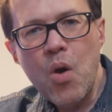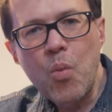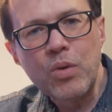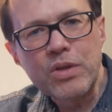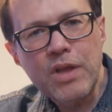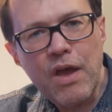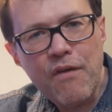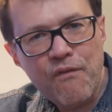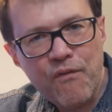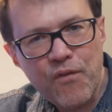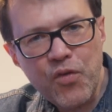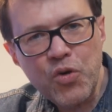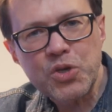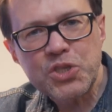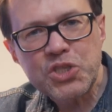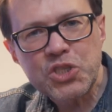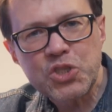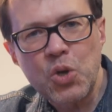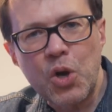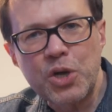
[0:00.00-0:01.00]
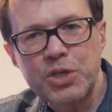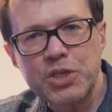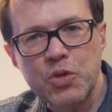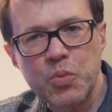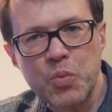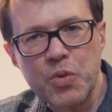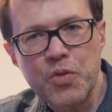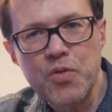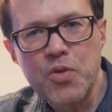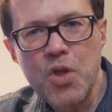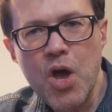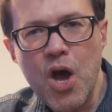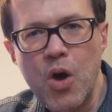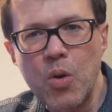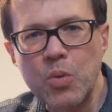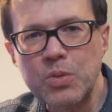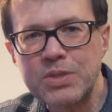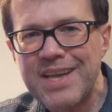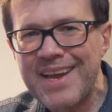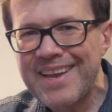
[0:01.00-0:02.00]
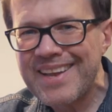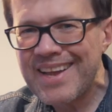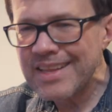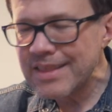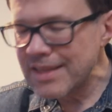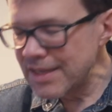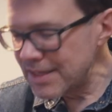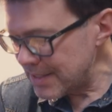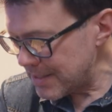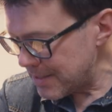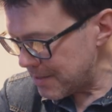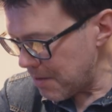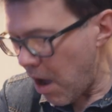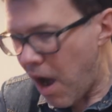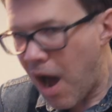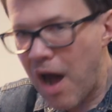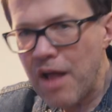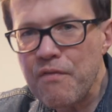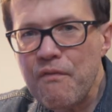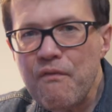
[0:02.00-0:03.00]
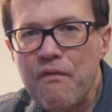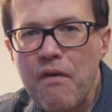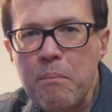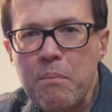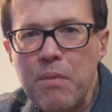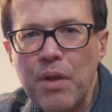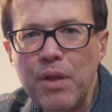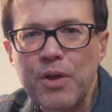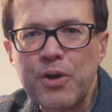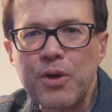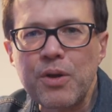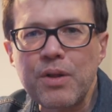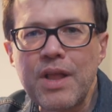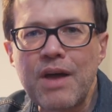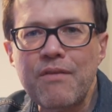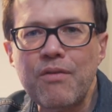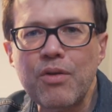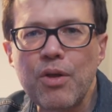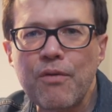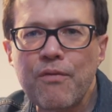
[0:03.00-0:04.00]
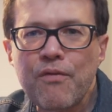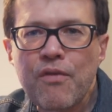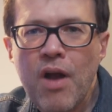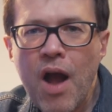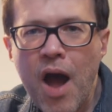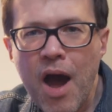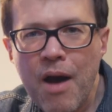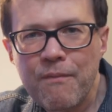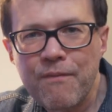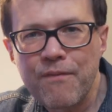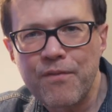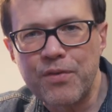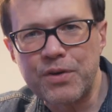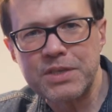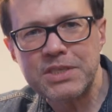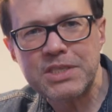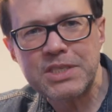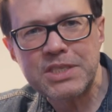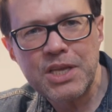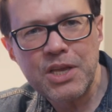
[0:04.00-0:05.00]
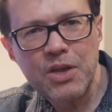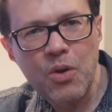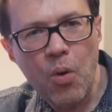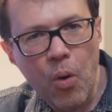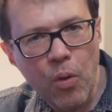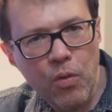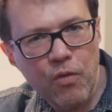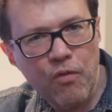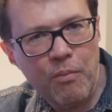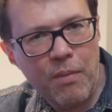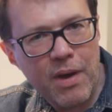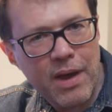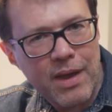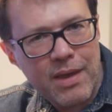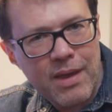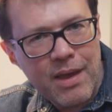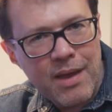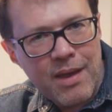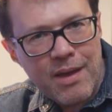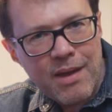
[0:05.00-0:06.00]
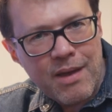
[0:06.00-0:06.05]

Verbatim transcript: When I first started with Notes, I got this unfamiliar level of comfort seeing all of my